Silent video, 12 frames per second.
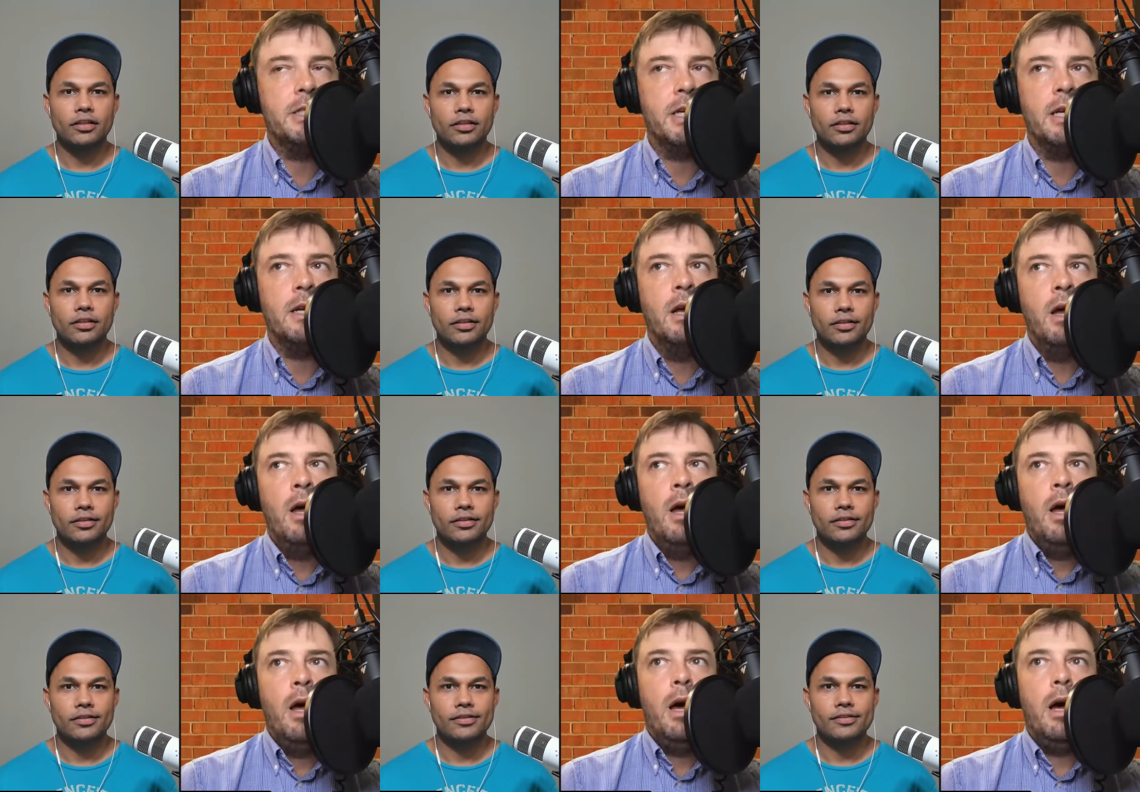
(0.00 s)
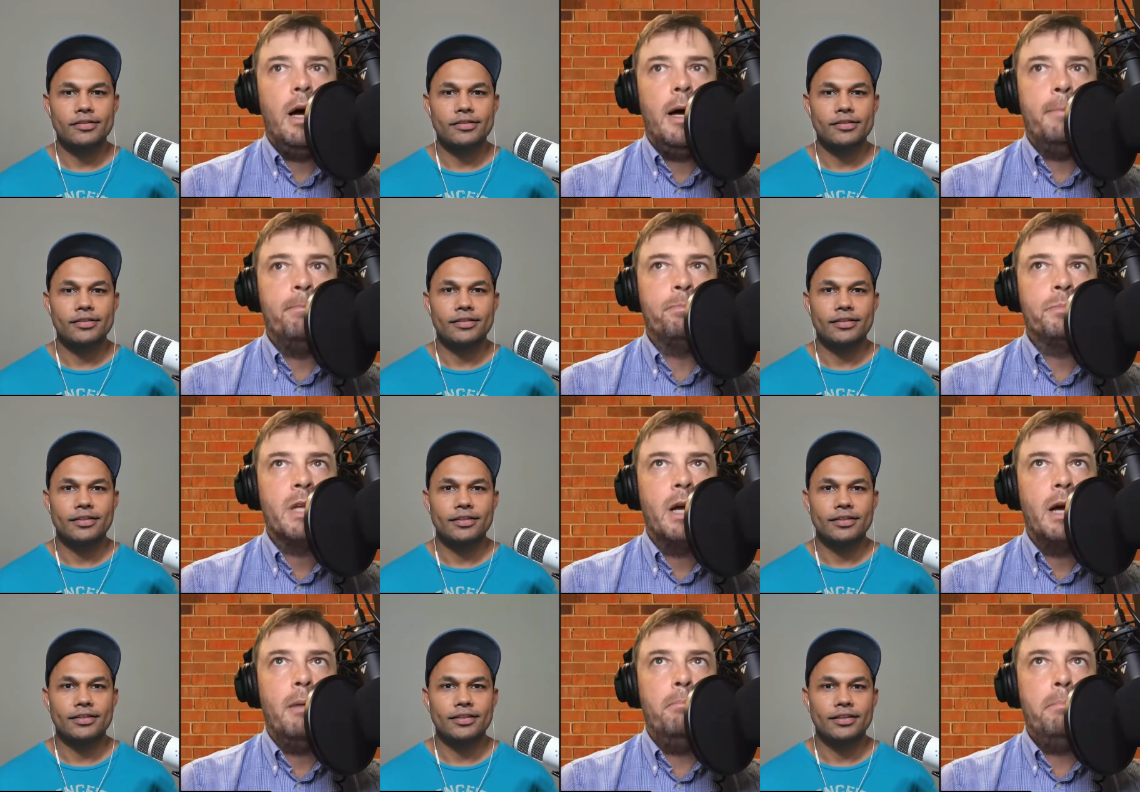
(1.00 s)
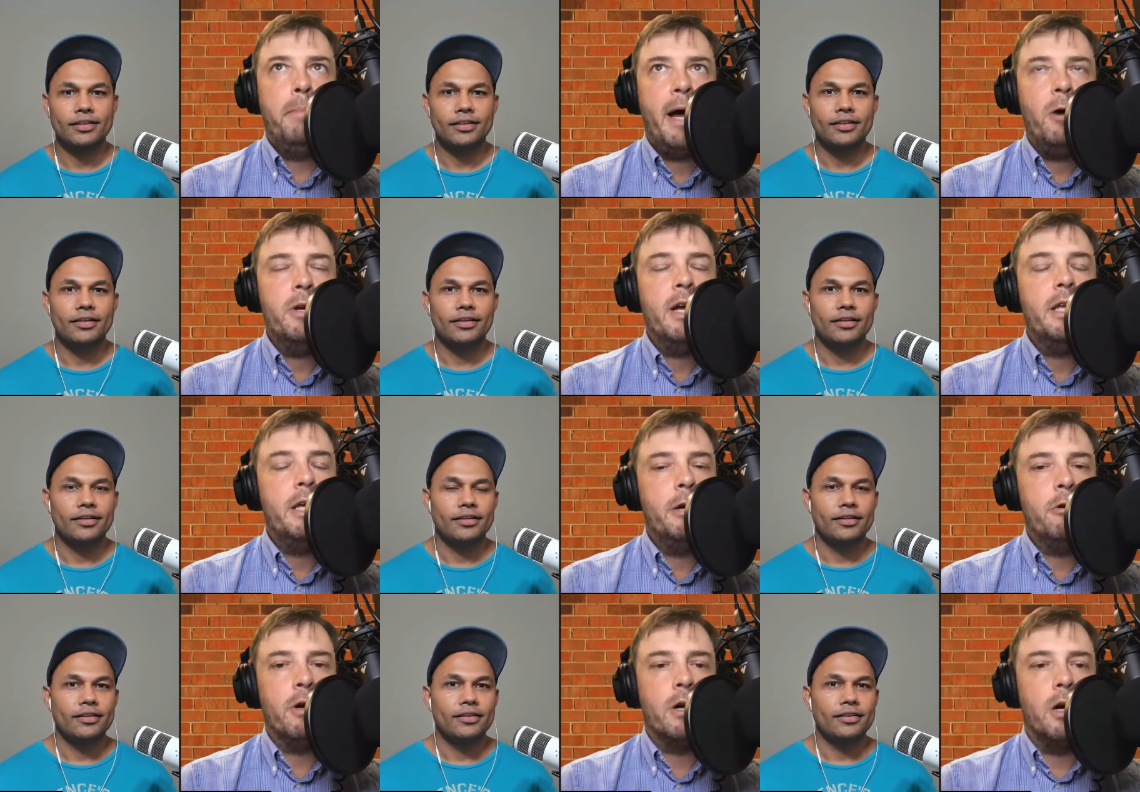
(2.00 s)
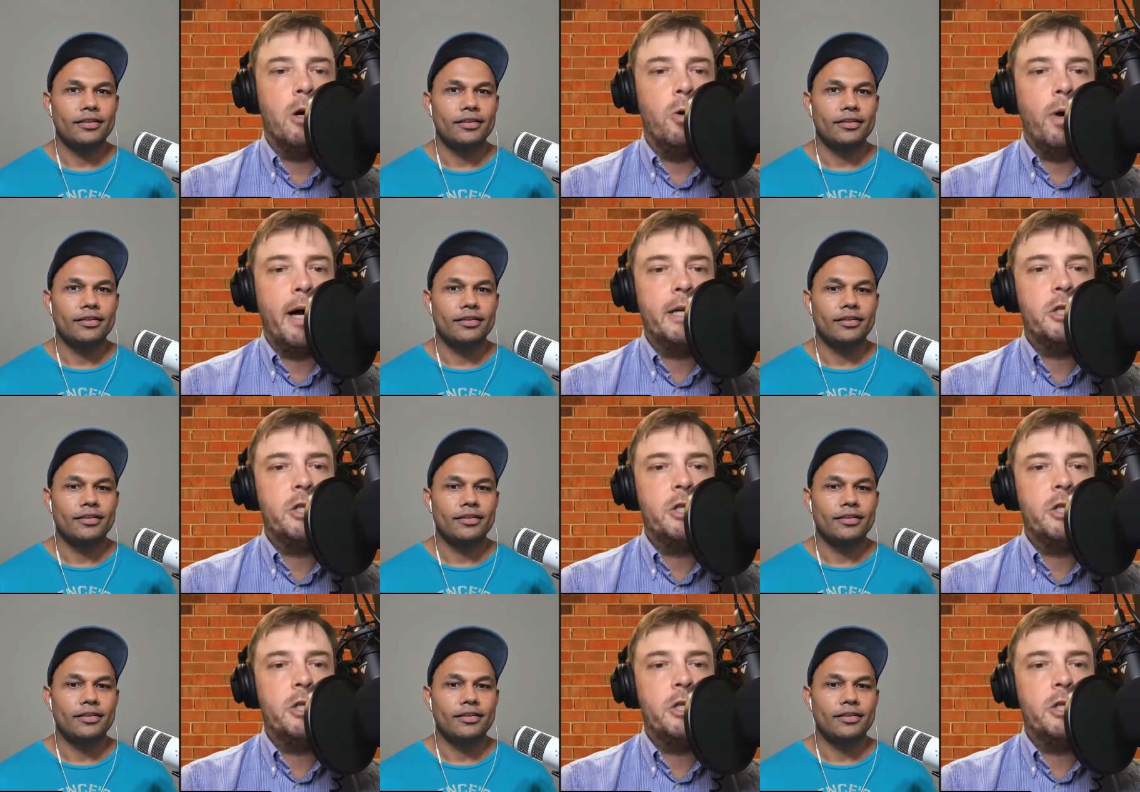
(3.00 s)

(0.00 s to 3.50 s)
Speaker 1: And um, about a year ago, I